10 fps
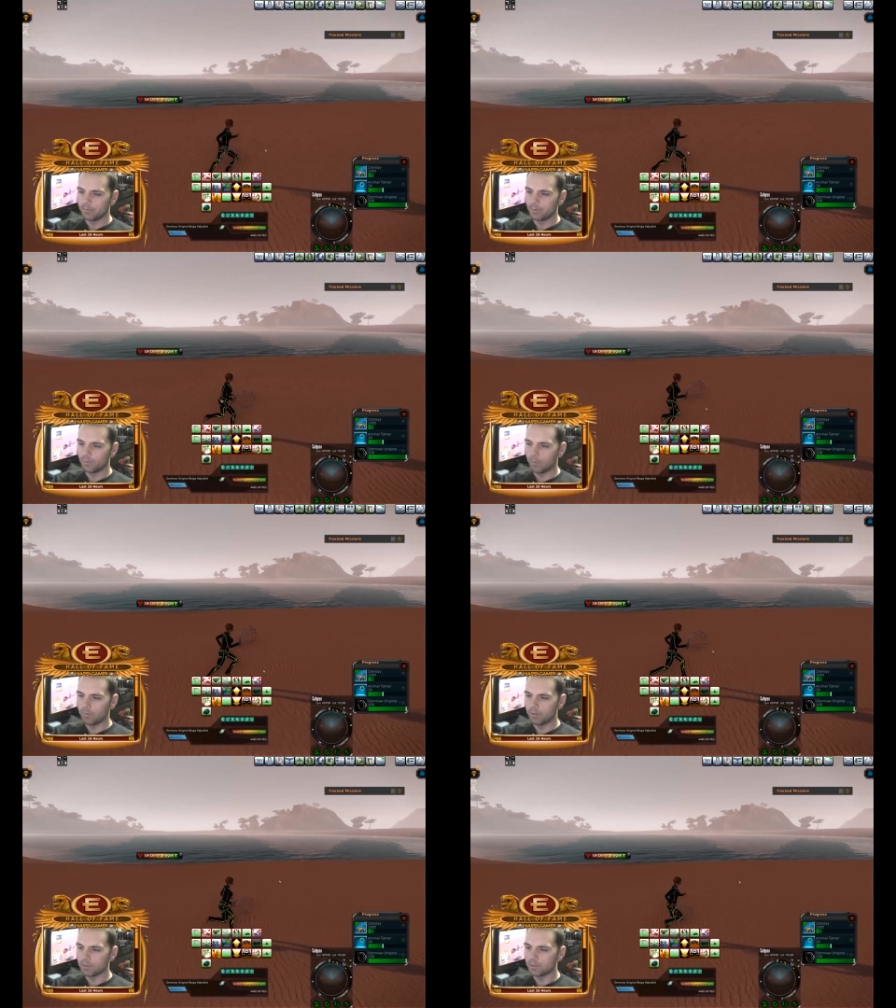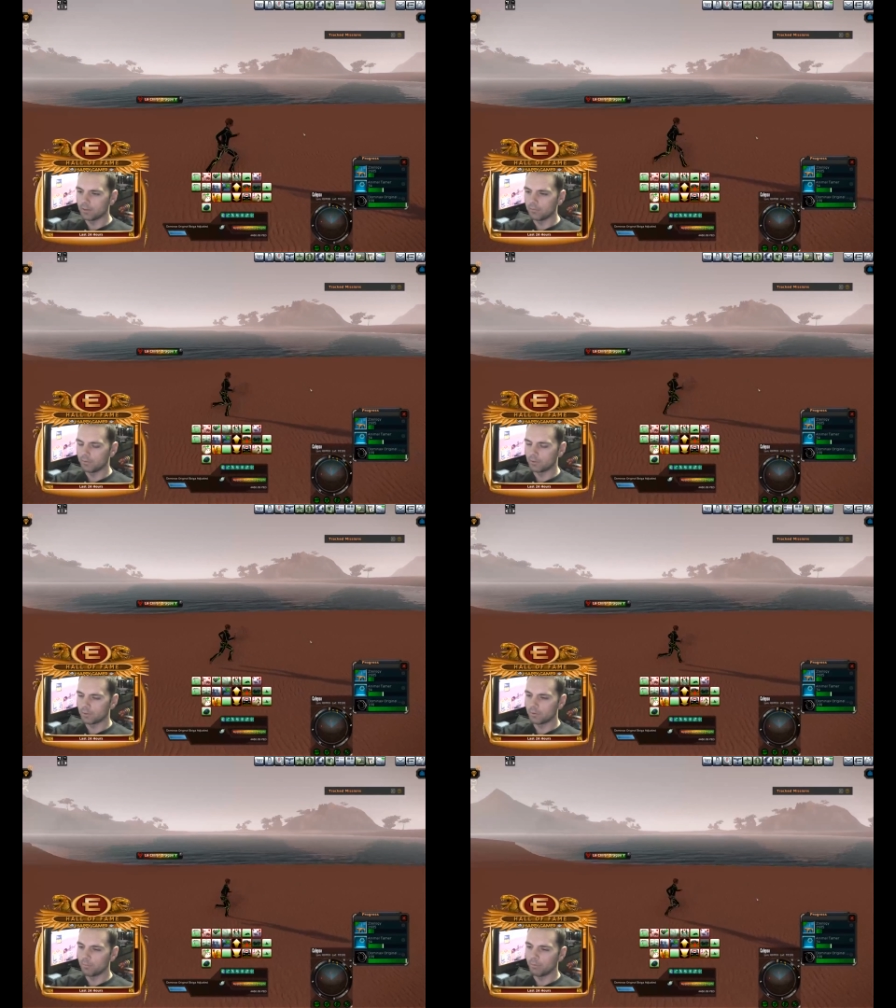the weapon itself is
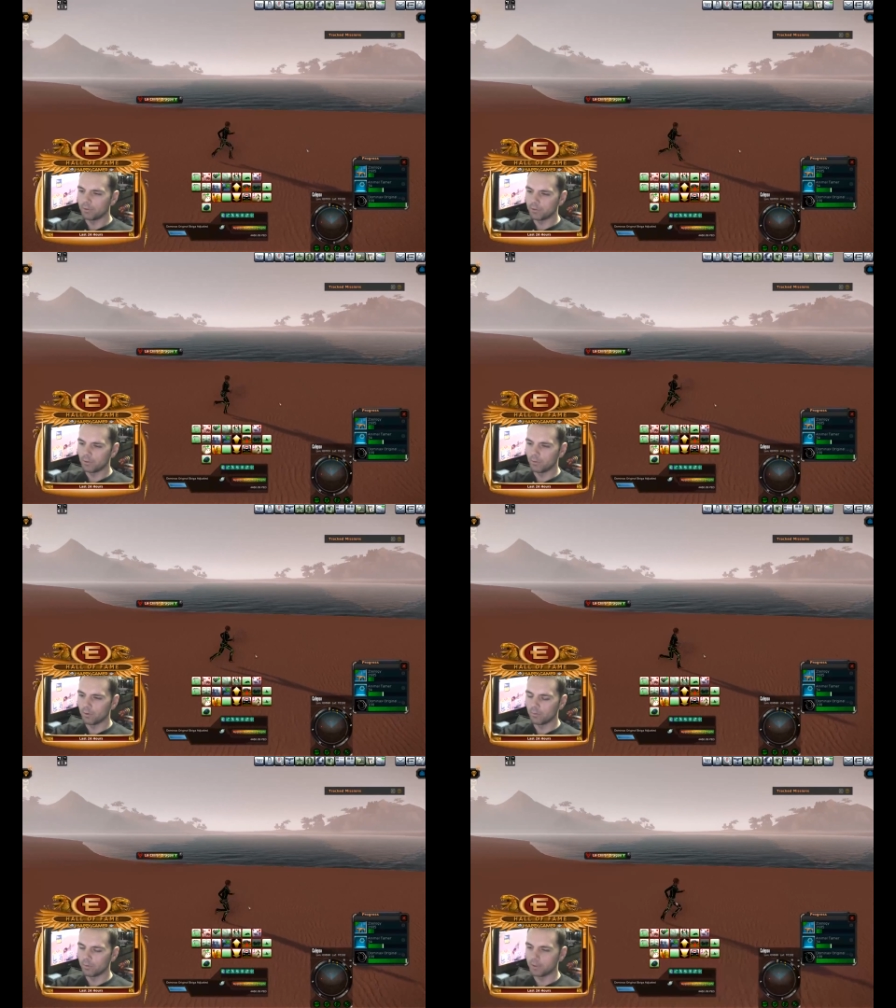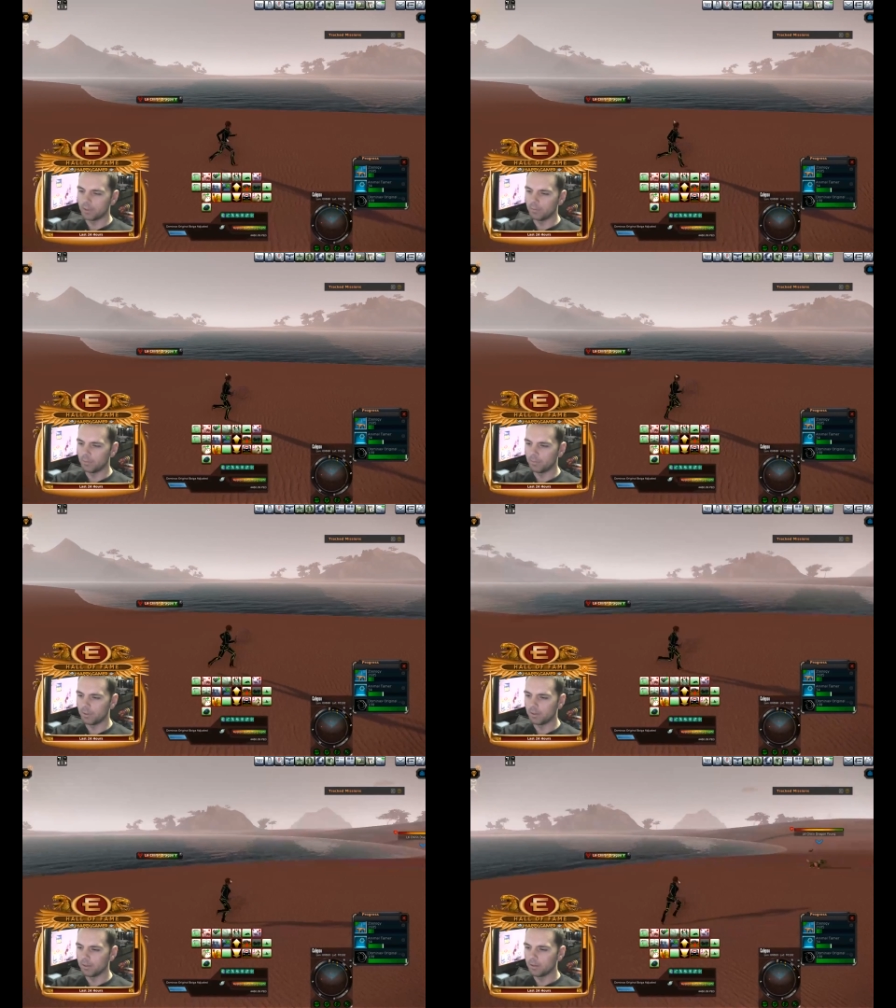3.011
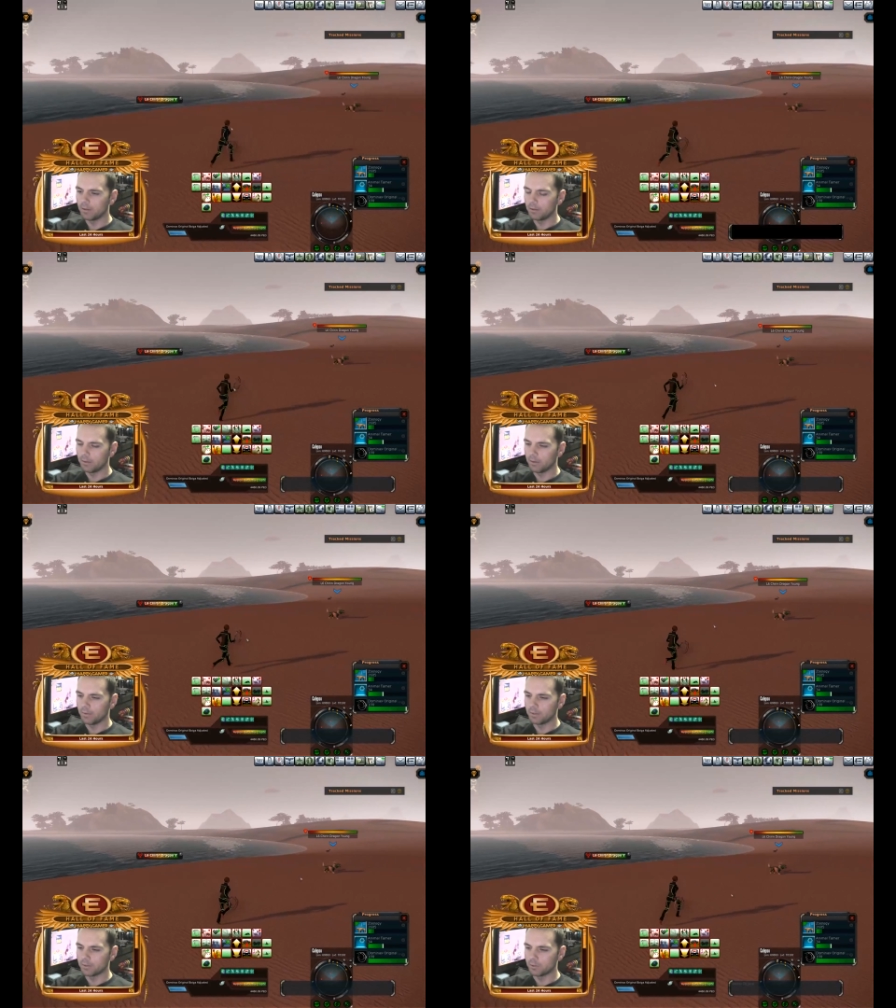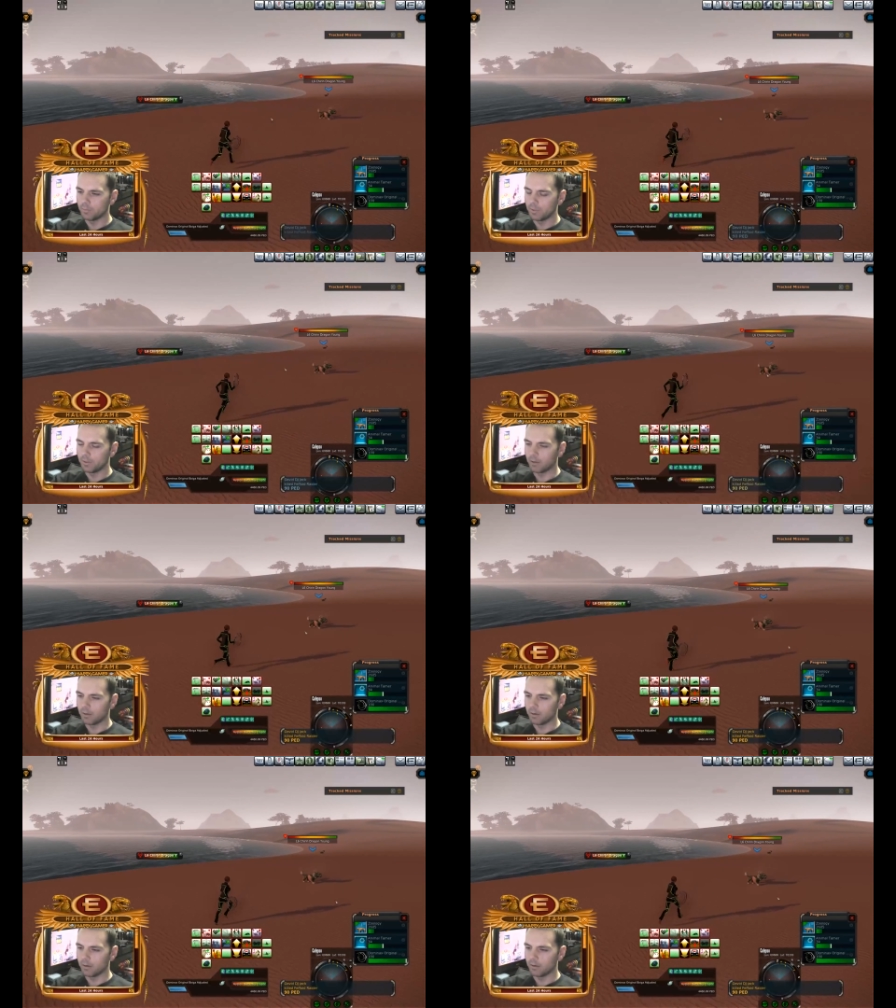DPP, and that's assuming that
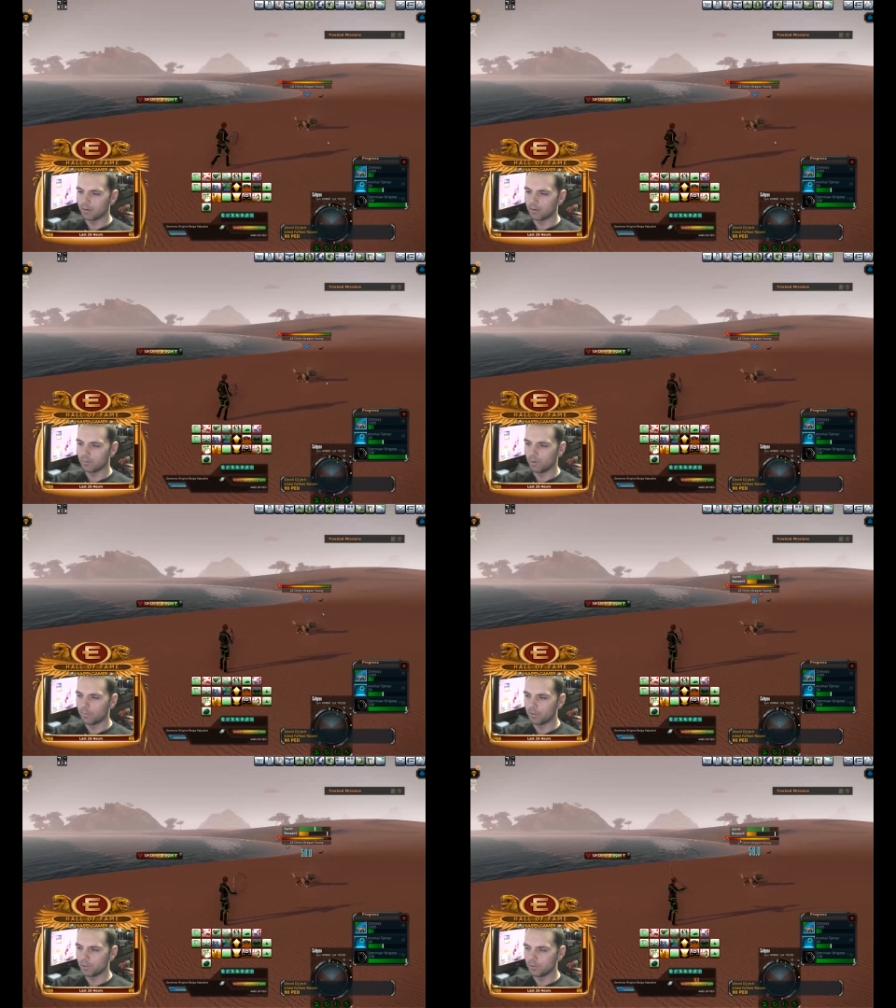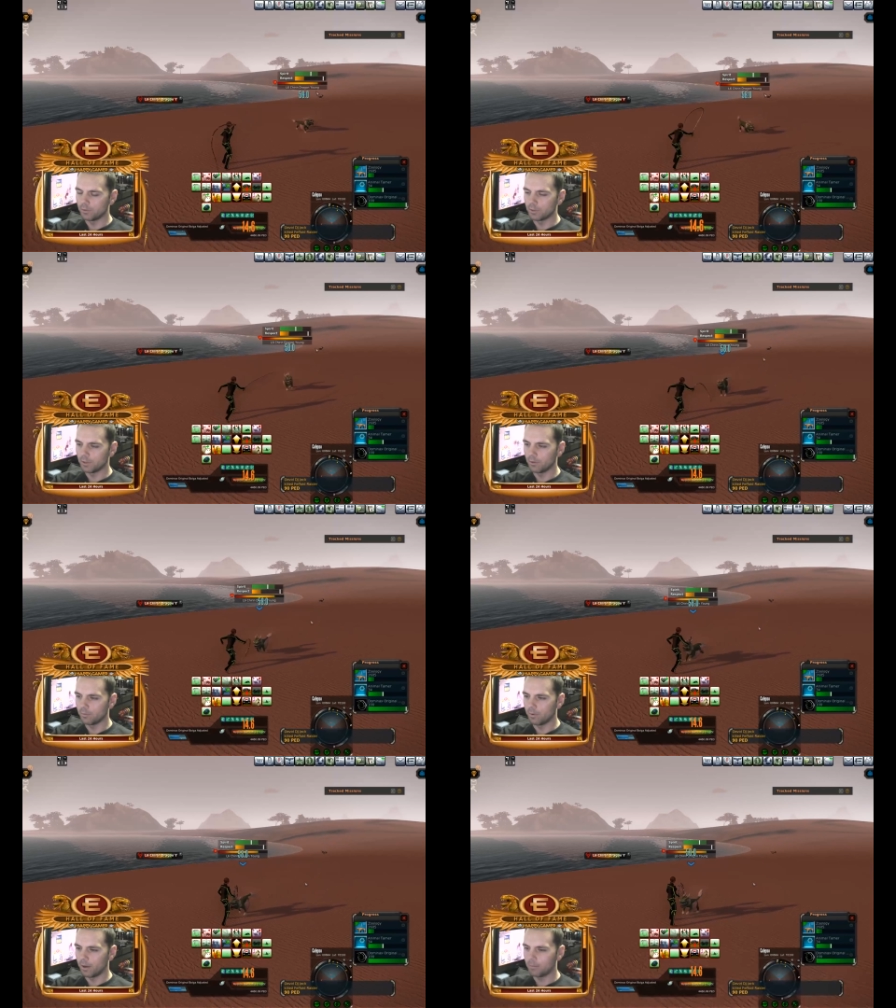the weapon is used to kill the
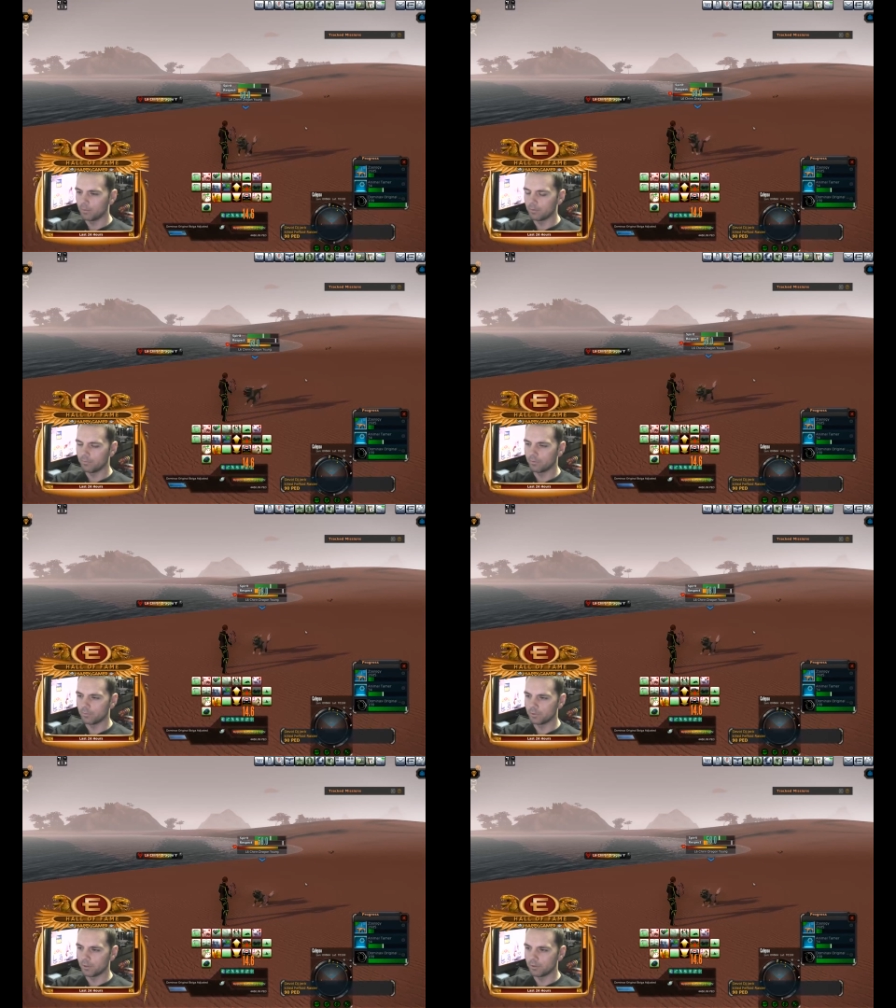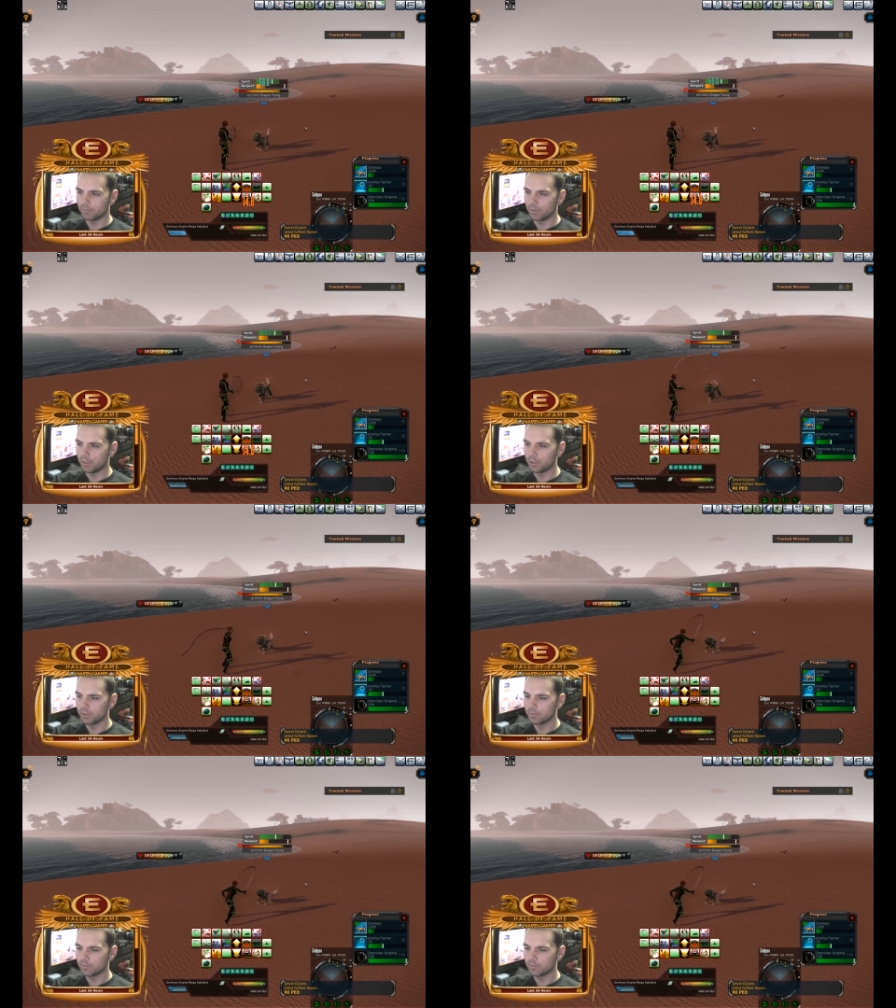mob from start to finish.